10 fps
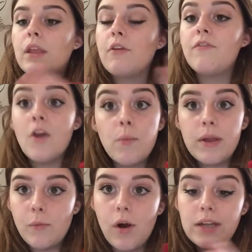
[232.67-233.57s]

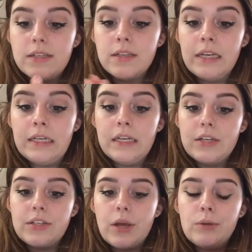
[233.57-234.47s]
filming wise.
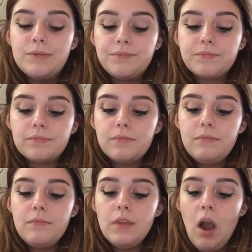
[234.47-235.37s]
So
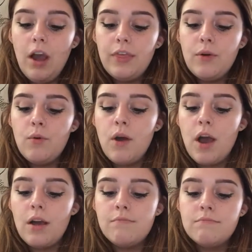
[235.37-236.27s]
I thought
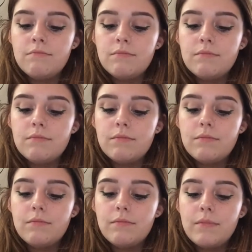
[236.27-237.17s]

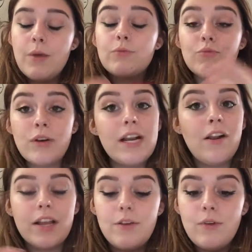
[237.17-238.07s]
it was really
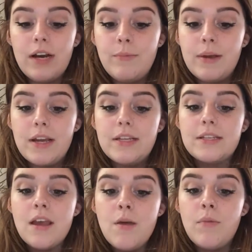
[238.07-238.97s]
lucky, really,
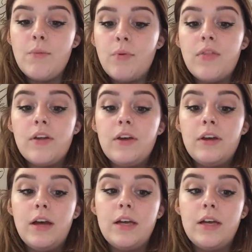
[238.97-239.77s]
because my brother